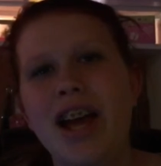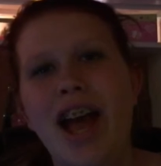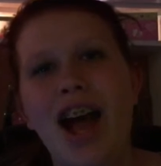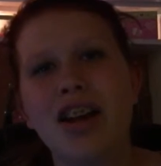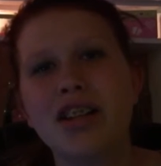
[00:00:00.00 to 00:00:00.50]

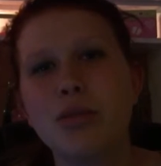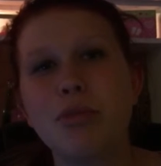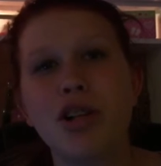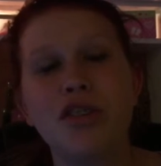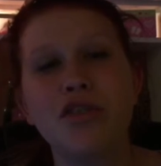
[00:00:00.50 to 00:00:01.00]
out in the
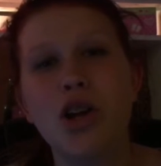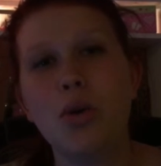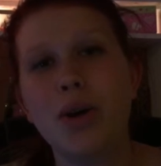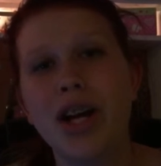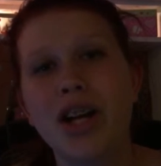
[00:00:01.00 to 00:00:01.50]
middle of
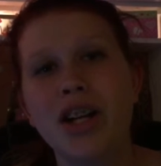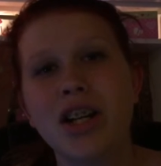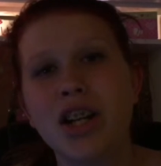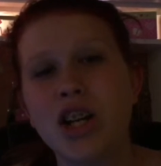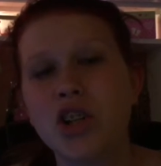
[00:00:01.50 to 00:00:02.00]
nowhere
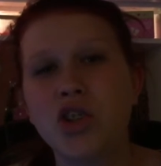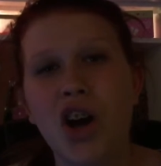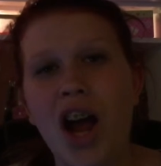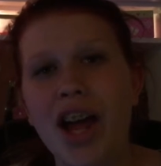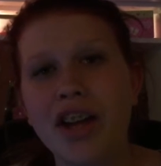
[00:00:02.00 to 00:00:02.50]

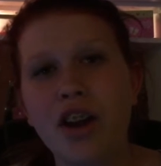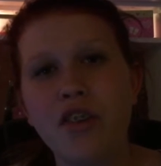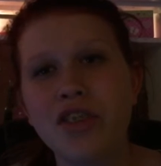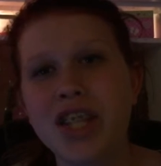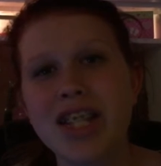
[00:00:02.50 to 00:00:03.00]
crying
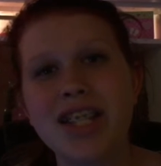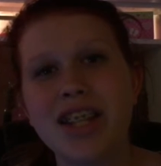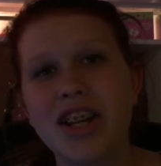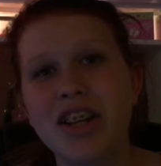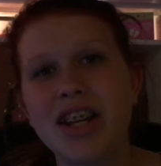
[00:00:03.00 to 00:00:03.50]
over this
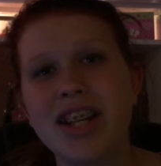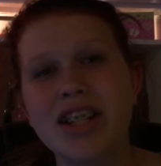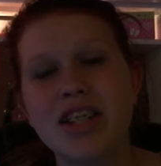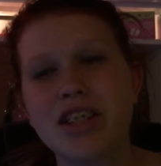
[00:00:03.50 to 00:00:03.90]
series,